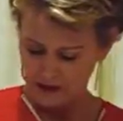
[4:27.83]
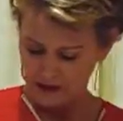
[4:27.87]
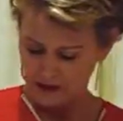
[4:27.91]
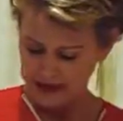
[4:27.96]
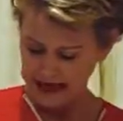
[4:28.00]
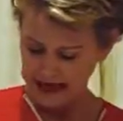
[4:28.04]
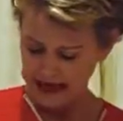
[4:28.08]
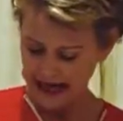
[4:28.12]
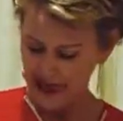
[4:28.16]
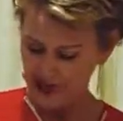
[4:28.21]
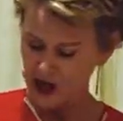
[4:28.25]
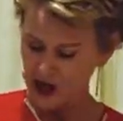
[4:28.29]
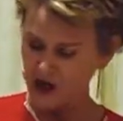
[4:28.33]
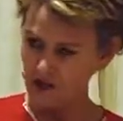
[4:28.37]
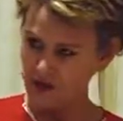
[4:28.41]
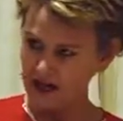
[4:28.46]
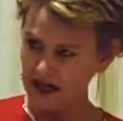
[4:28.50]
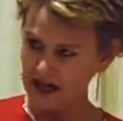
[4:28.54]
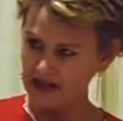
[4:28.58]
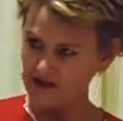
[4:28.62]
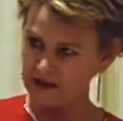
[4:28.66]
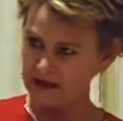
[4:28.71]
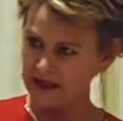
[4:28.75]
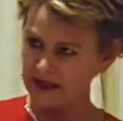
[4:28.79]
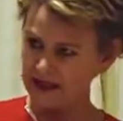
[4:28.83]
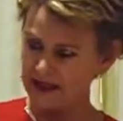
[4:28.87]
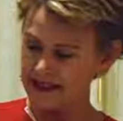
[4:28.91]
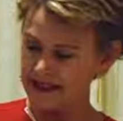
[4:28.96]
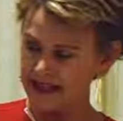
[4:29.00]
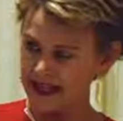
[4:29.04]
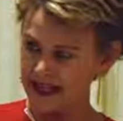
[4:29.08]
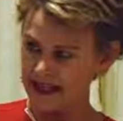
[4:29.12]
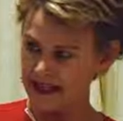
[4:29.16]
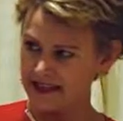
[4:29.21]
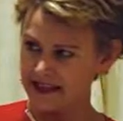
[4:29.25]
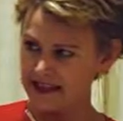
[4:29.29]
but I know where everybody
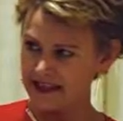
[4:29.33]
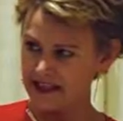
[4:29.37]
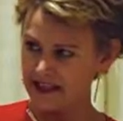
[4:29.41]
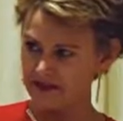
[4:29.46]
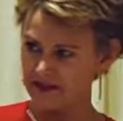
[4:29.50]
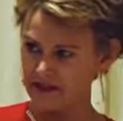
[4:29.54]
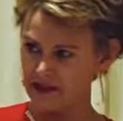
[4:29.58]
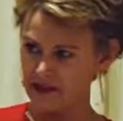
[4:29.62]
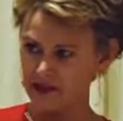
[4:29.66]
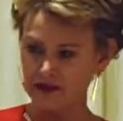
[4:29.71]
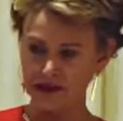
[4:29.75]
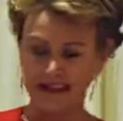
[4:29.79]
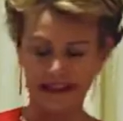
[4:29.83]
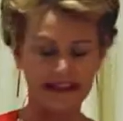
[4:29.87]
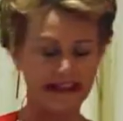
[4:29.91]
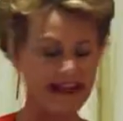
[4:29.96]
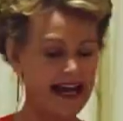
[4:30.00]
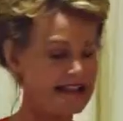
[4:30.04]
stands individually.